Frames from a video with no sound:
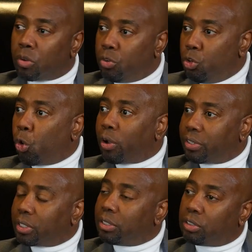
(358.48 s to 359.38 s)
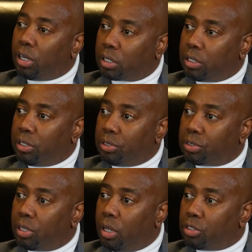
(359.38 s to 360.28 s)
Northern
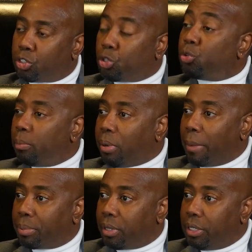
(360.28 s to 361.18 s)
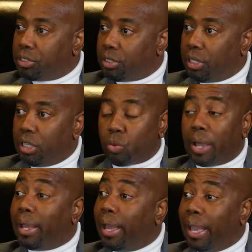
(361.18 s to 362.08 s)
Kentucky's student population is
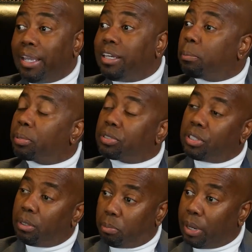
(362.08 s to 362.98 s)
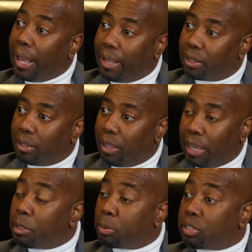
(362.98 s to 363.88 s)
right at 80% Black.
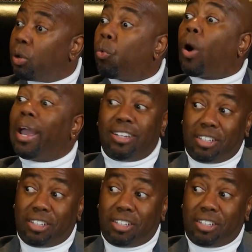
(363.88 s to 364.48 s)
80% white,